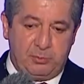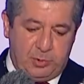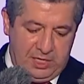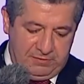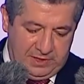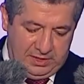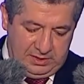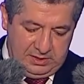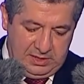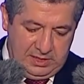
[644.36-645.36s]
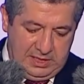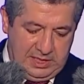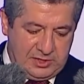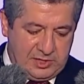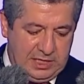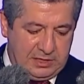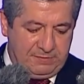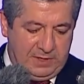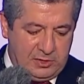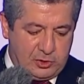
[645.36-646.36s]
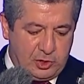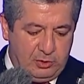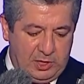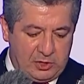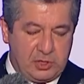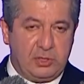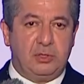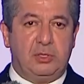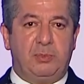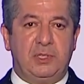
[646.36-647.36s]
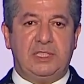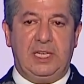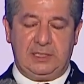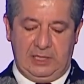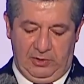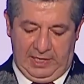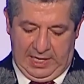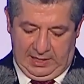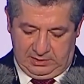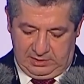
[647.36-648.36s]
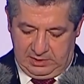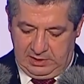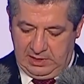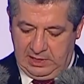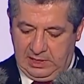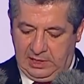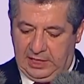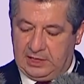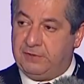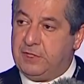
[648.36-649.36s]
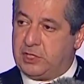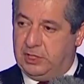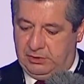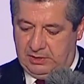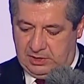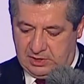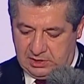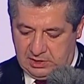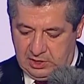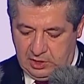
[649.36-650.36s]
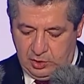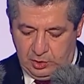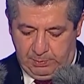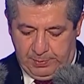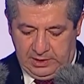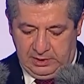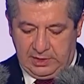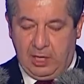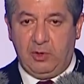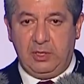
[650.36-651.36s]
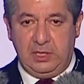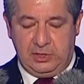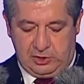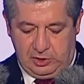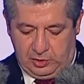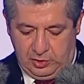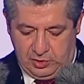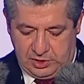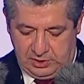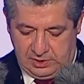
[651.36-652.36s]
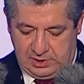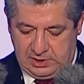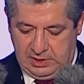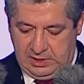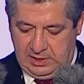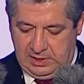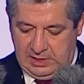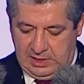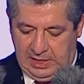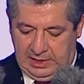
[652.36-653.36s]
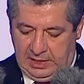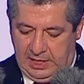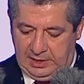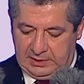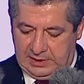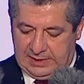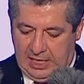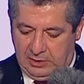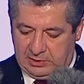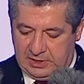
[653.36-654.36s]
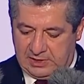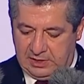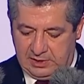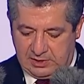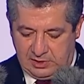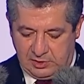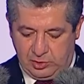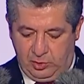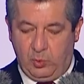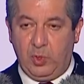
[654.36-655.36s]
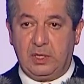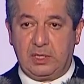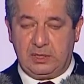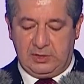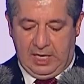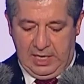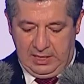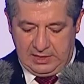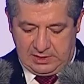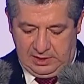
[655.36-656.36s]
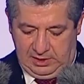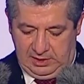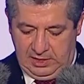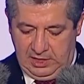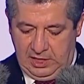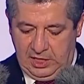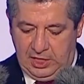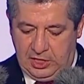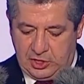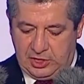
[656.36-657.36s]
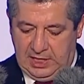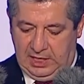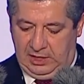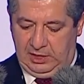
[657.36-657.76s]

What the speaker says: bravely and sacrificed so much to protect our land, like the visionaries who built our institutions, and like the countless citizens who work tirelessly each day